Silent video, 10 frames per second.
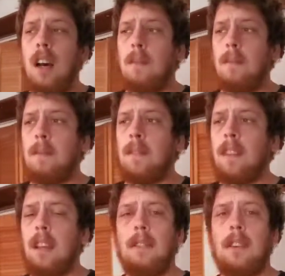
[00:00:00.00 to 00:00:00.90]
Um,
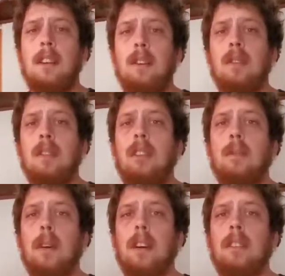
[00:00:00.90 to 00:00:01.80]
if you're new to
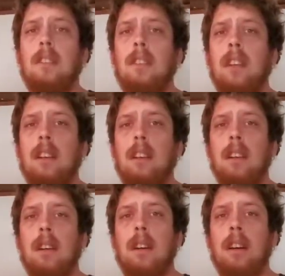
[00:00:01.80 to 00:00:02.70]
these parts,
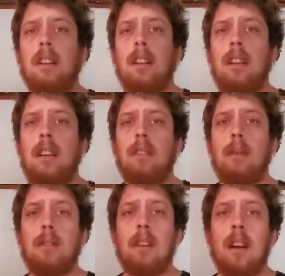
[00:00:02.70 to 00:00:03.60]
click on the
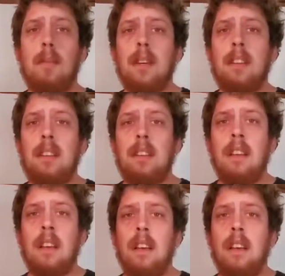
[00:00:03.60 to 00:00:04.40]
subscribe button